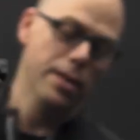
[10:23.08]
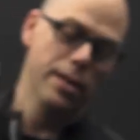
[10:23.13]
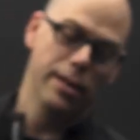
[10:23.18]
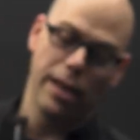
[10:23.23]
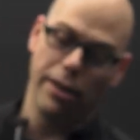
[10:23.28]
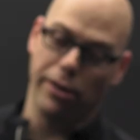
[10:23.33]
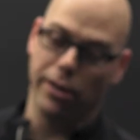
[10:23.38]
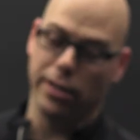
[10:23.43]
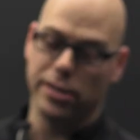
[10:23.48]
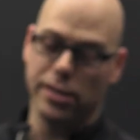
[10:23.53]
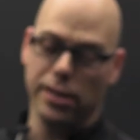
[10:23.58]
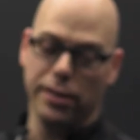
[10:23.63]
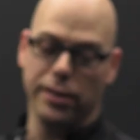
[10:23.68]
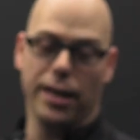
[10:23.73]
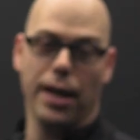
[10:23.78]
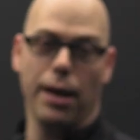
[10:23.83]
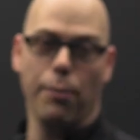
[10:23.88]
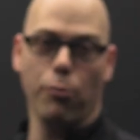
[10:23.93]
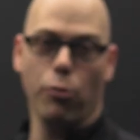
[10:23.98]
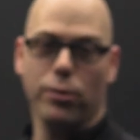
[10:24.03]
Now you can see the
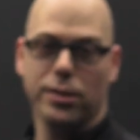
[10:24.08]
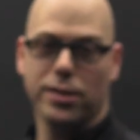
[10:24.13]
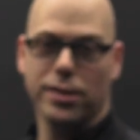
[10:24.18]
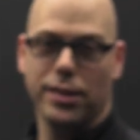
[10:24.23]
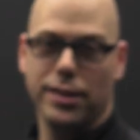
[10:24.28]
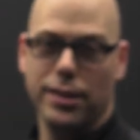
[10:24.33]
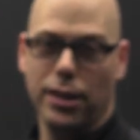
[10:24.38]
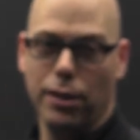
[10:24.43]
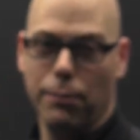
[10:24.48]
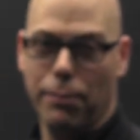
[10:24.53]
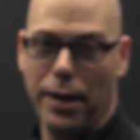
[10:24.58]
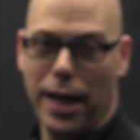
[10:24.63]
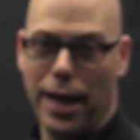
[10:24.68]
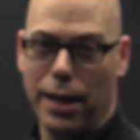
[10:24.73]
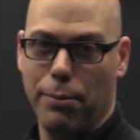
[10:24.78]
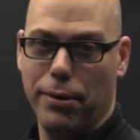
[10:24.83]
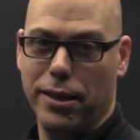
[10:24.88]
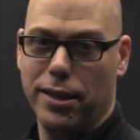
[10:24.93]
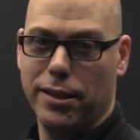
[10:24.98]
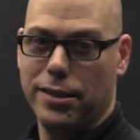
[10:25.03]
camera wants to tilt
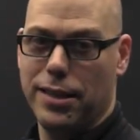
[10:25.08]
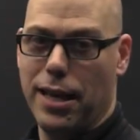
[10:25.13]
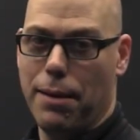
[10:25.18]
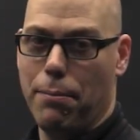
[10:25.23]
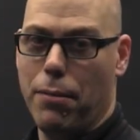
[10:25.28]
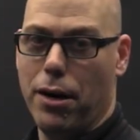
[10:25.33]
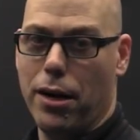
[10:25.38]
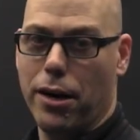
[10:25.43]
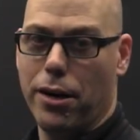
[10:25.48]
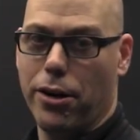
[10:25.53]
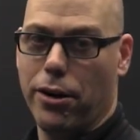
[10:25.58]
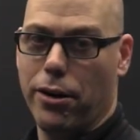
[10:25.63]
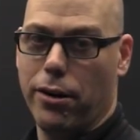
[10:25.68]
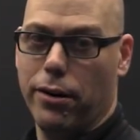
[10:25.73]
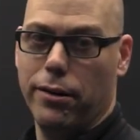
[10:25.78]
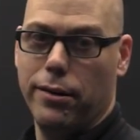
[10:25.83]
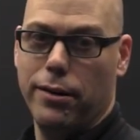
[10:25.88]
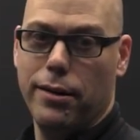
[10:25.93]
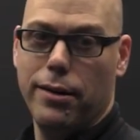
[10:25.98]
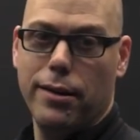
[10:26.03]
back because that
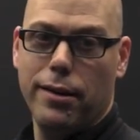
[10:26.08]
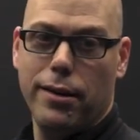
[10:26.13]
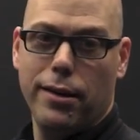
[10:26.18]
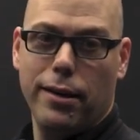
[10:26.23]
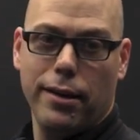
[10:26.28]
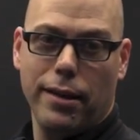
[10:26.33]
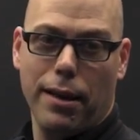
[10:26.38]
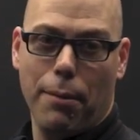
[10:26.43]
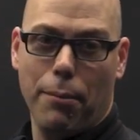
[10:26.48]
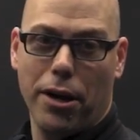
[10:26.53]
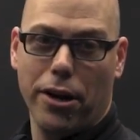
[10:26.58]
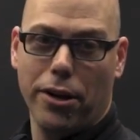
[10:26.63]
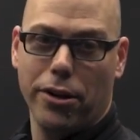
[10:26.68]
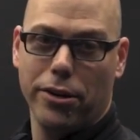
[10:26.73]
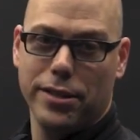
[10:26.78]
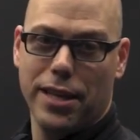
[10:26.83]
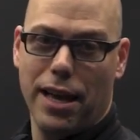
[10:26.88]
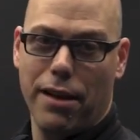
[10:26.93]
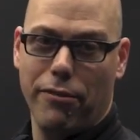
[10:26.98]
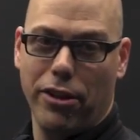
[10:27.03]

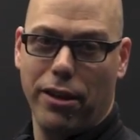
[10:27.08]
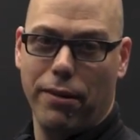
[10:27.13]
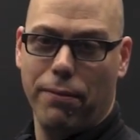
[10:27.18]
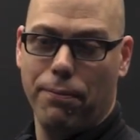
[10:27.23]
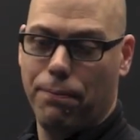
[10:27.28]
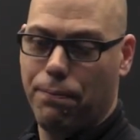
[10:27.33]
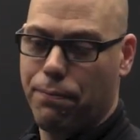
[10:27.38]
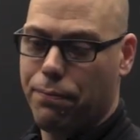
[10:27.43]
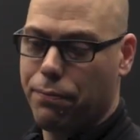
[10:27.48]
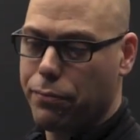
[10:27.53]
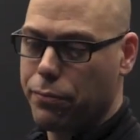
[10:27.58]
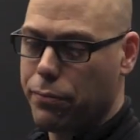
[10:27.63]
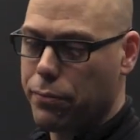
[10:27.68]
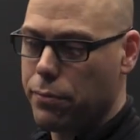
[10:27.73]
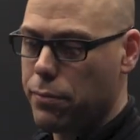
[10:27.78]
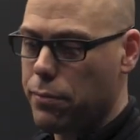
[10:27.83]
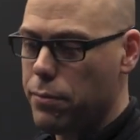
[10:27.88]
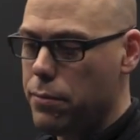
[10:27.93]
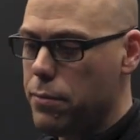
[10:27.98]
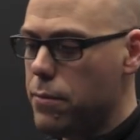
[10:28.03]
monitor's heavy.
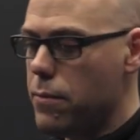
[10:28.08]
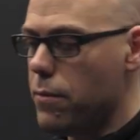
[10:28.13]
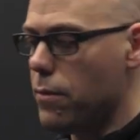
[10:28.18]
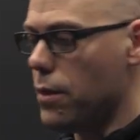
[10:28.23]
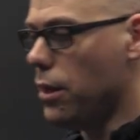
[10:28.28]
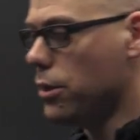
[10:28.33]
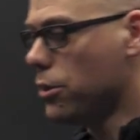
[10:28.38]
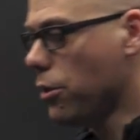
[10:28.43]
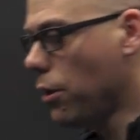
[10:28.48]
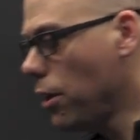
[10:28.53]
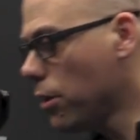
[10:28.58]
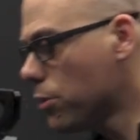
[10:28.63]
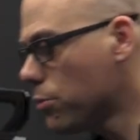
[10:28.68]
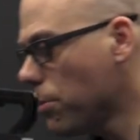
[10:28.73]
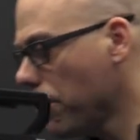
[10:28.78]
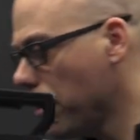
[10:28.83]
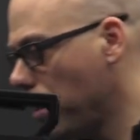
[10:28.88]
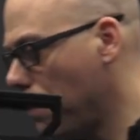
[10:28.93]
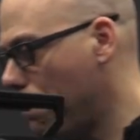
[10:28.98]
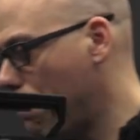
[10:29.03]
So here's where we're going